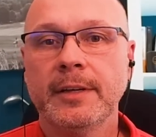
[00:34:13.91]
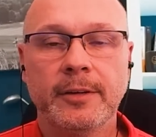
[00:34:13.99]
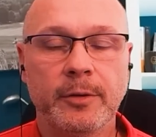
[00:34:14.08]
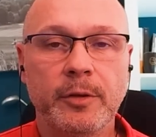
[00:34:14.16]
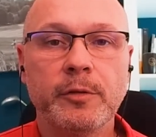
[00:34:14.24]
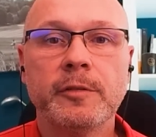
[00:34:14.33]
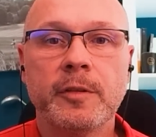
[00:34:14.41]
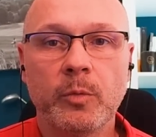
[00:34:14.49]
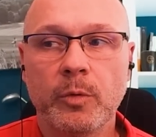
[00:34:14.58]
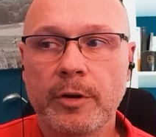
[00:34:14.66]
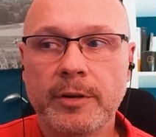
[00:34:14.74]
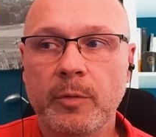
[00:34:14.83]
use the
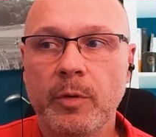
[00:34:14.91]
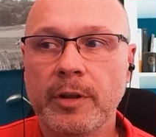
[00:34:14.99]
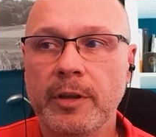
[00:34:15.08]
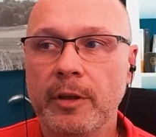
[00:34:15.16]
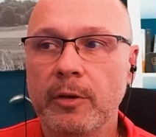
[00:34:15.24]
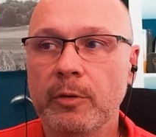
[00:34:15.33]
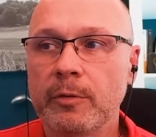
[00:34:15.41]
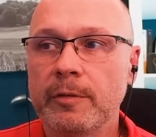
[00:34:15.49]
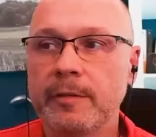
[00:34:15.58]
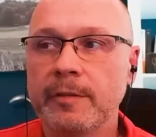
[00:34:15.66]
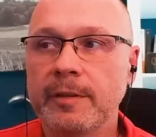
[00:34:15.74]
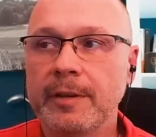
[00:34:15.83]
word you want to
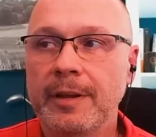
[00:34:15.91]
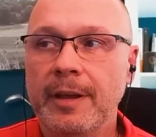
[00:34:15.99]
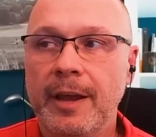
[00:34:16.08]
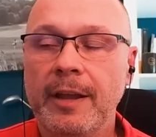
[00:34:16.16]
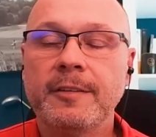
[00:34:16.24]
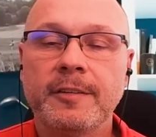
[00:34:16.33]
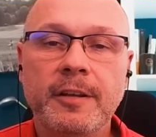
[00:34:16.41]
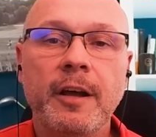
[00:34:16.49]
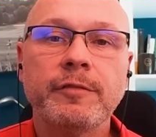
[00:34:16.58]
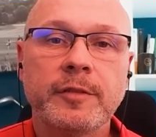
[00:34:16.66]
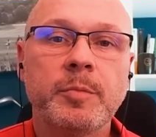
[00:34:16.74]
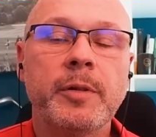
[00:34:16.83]
use, it's
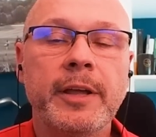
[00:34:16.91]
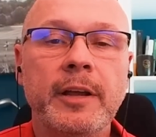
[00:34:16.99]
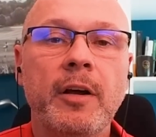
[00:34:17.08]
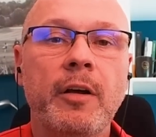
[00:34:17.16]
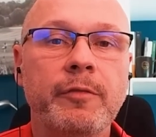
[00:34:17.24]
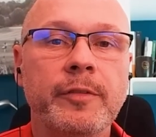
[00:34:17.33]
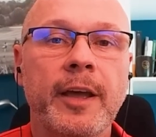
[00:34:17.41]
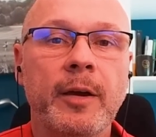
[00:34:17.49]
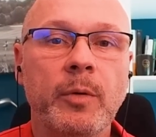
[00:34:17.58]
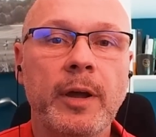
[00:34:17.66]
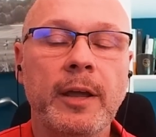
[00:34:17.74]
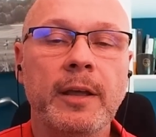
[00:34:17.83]
tough to play golf
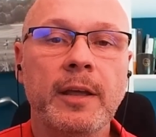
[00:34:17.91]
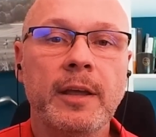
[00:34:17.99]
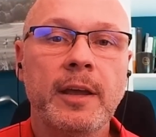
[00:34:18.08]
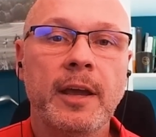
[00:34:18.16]
that way.